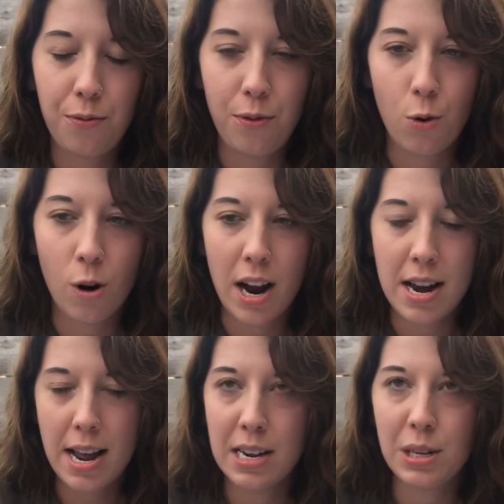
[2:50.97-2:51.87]
for
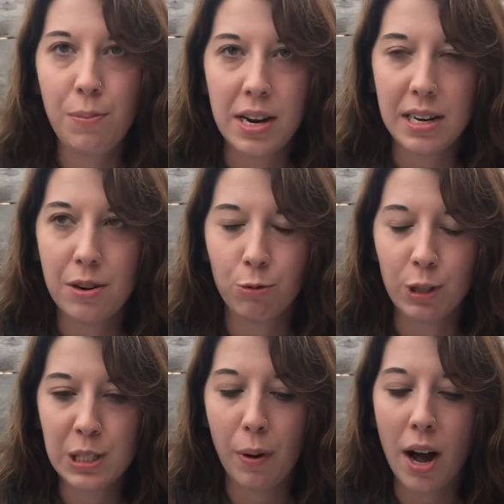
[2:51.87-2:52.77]
an independent
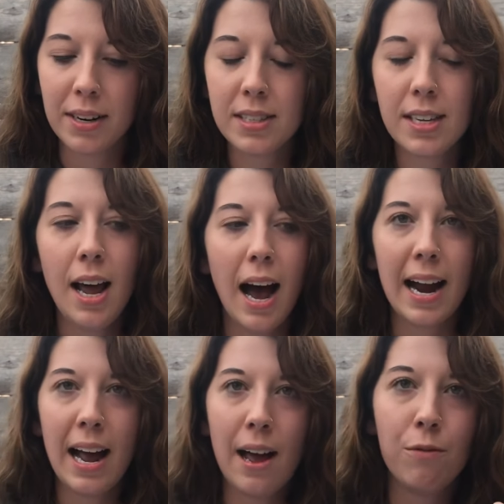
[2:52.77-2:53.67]
response, I
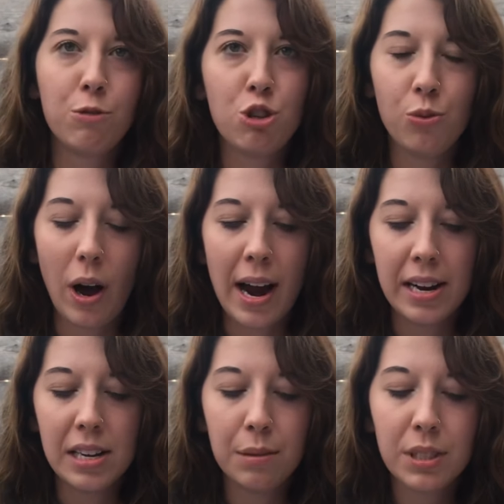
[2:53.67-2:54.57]
have two
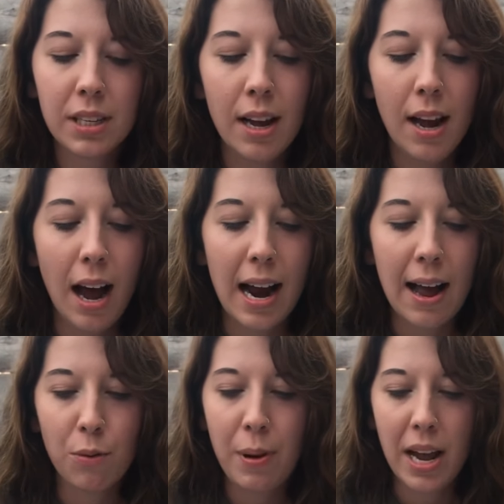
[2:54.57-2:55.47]
items. I
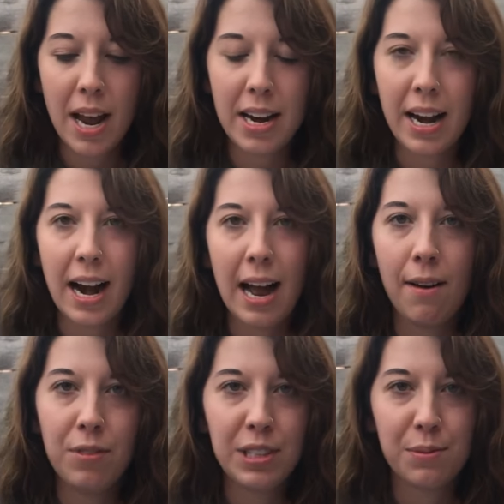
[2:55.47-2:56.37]
have a pen and I
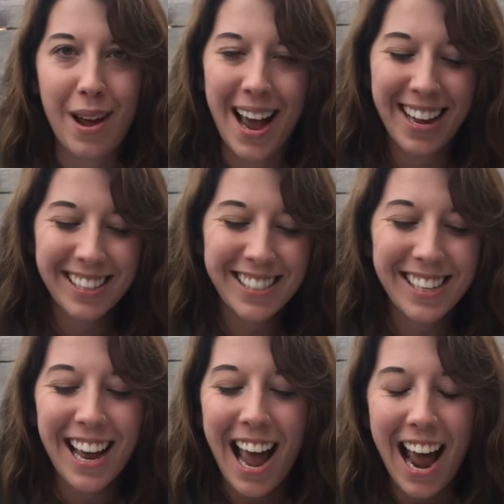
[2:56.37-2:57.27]
have this mask,
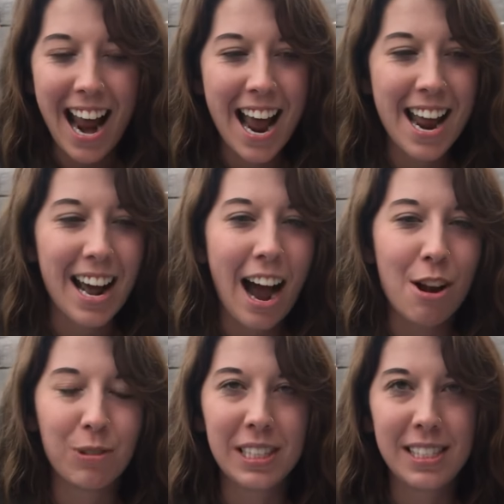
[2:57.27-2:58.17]
and
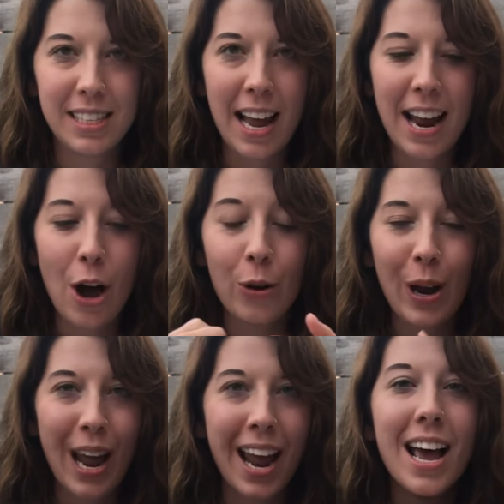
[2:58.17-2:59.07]
I would say,
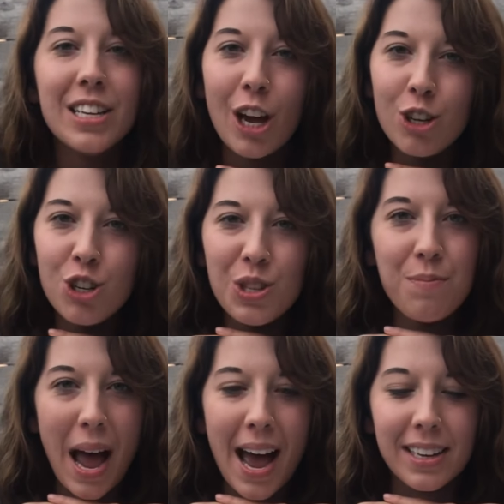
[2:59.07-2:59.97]
okay, touch the
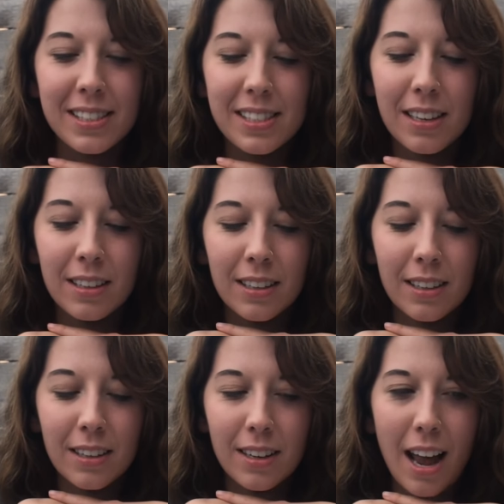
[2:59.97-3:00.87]
mask.
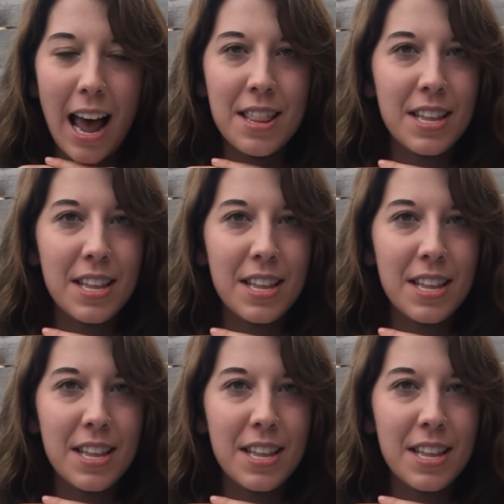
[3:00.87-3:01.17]
And